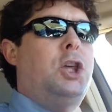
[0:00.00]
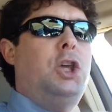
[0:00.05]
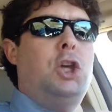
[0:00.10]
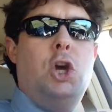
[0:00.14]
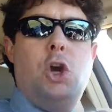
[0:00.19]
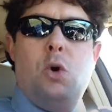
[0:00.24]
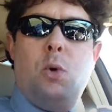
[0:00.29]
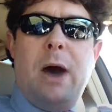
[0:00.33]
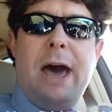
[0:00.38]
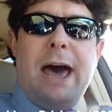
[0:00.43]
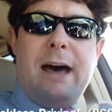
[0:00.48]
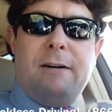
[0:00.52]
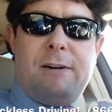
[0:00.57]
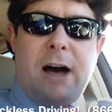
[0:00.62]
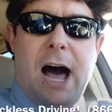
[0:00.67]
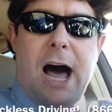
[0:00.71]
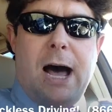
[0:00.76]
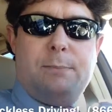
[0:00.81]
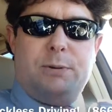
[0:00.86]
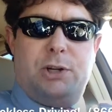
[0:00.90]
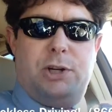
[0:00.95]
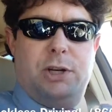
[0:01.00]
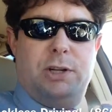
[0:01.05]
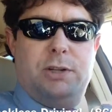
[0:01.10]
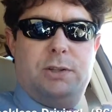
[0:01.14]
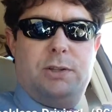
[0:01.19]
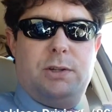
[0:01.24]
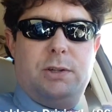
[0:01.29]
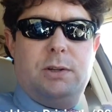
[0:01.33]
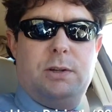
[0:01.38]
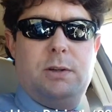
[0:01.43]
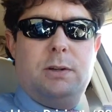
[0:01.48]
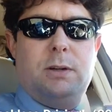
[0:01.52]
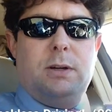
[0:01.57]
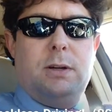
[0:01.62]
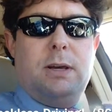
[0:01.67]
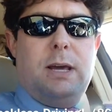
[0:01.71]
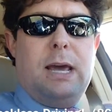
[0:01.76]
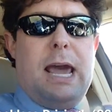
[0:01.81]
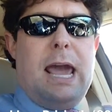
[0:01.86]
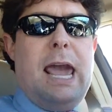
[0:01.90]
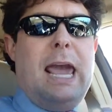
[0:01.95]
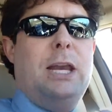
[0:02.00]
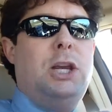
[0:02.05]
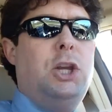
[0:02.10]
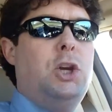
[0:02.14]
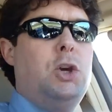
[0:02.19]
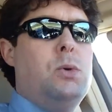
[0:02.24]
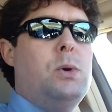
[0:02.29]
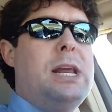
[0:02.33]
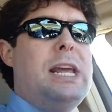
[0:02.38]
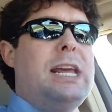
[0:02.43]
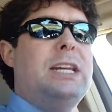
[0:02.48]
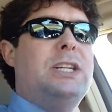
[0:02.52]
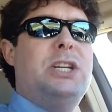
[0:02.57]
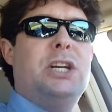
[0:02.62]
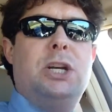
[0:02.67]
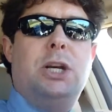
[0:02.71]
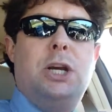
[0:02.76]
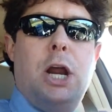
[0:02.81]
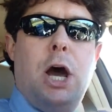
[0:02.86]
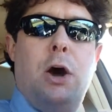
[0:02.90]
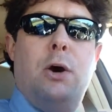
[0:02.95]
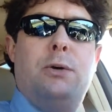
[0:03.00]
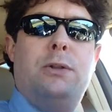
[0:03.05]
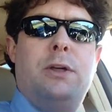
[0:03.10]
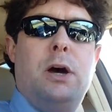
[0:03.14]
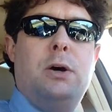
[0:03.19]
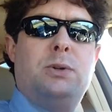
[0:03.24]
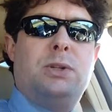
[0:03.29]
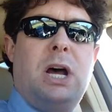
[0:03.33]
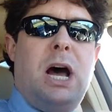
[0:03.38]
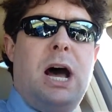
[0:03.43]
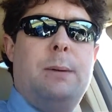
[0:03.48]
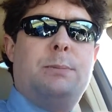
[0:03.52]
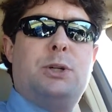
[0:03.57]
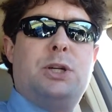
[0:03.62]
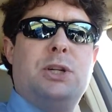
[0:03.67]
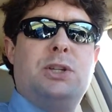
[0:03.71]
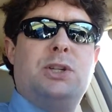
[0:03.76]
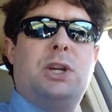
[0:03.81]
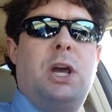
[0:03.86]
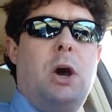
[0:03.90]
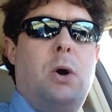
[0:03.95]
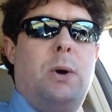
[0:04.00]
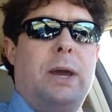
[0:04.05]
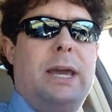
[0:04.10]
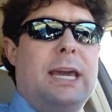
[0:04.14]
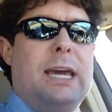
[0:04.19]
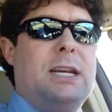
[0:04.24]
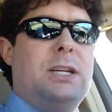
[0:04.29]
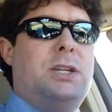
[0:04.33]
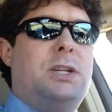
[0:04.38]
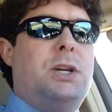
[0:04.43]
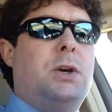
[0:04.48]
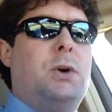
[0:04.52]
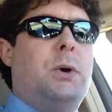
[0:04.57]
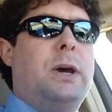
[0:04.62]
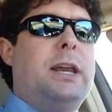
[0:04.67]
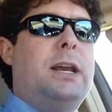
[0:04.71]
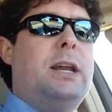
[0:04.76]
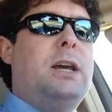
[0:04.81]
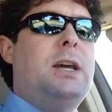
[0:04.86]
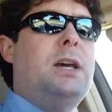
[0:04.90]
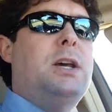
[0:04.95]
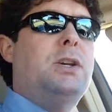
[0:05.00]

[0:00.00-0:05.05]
You have options, and you need to know those options going into it